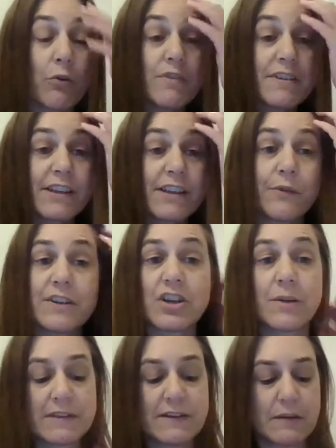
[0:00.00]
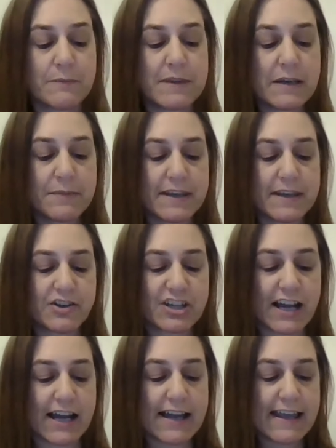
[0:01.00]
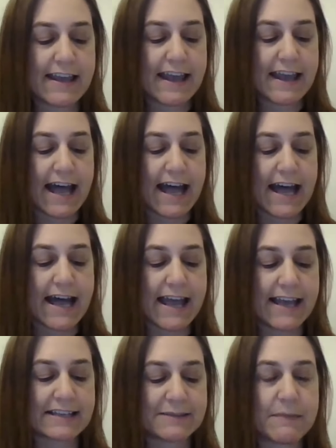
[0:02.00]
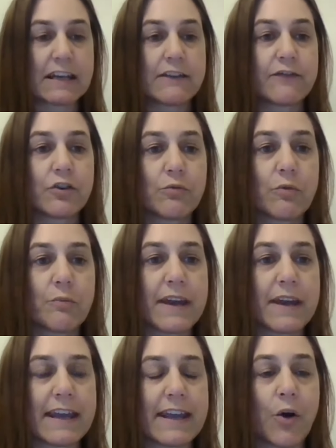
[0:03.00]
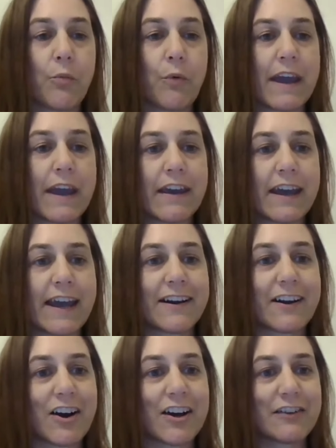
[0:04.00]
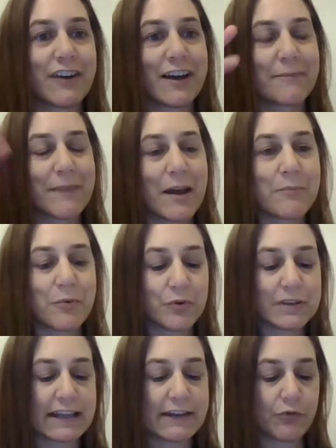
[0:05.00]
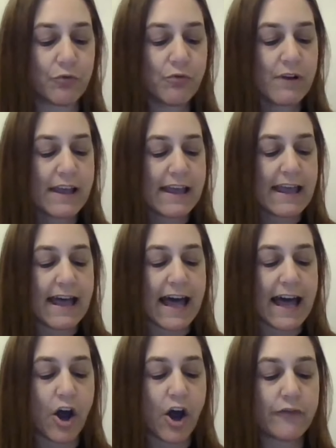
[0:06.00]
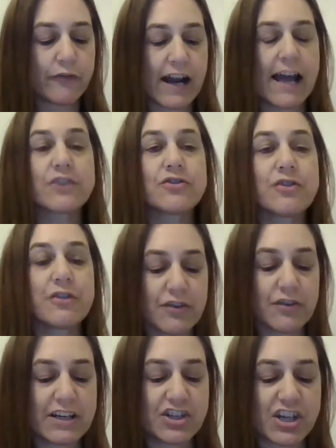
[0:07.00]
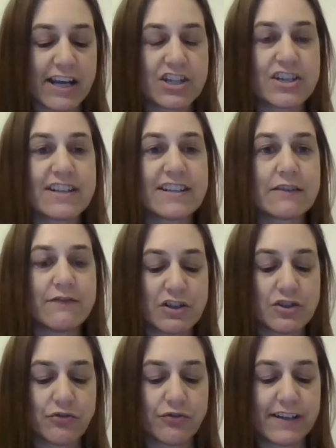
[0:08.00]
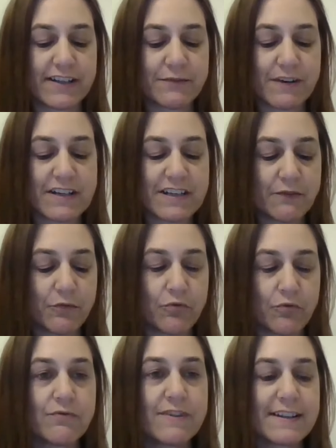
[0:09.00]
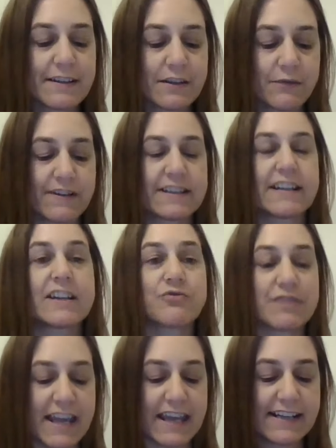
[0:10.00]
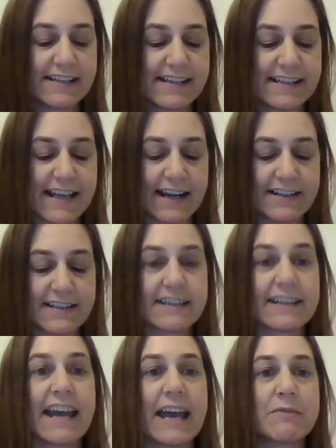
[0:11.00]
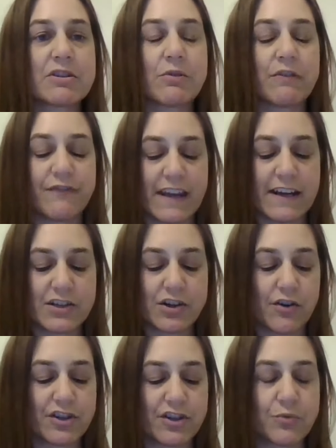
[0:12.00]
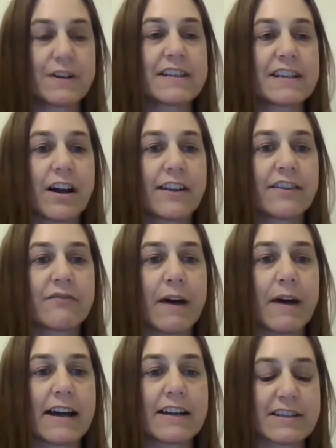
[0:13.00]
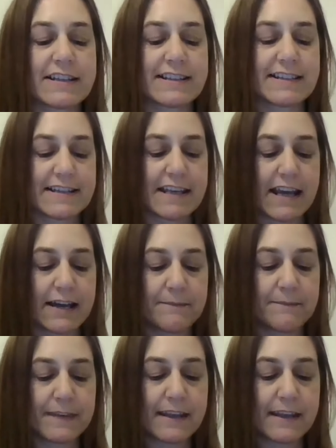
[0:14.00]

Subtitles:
But also in terms of the bigger picture, as many of you will be aware at a kind of a broad level, over 130 changes to Victoria's renting rules, the Residential Tenancies Act, came into effect on the 29th of March this year.